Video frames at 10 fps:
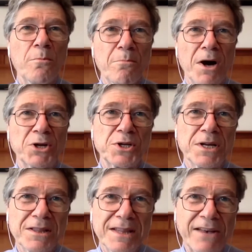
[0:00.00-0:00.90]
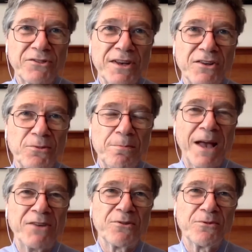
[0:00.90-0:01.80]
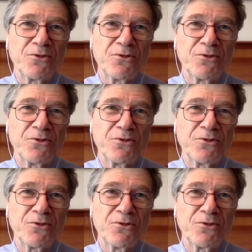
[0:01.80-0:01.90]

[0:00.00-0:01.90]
much less expensive,